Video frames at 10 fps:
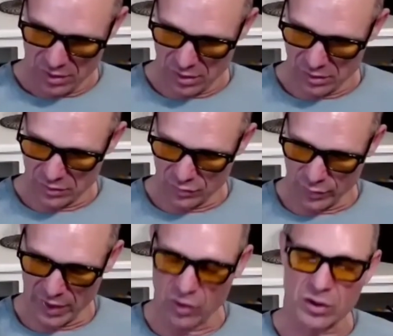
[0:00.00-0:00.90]
yeah
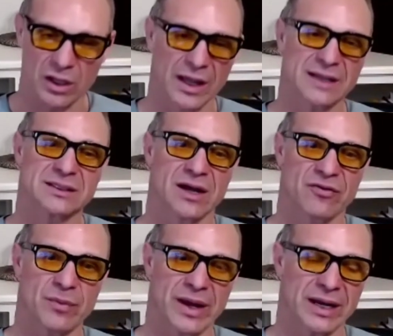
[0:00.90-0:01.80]
we don't collect
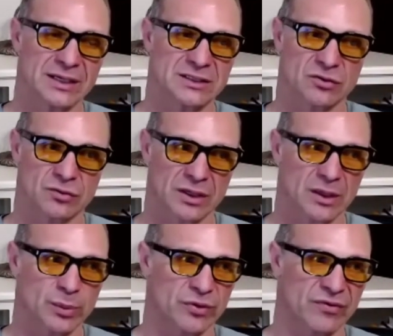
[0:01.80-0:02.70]
enough money to
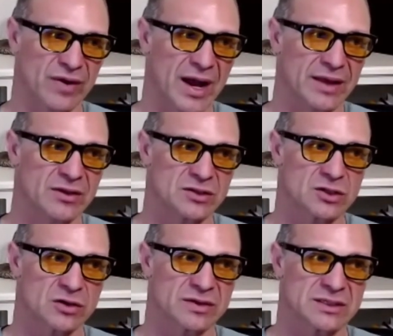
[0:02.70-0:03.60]
really provide the
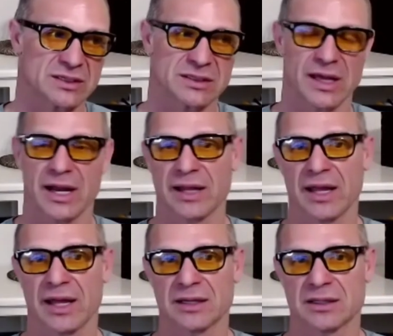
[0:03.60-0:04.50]
services that i'd
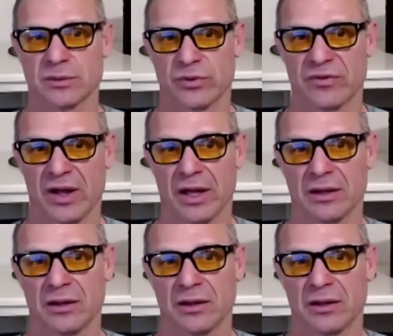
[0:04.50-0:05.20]
like to provide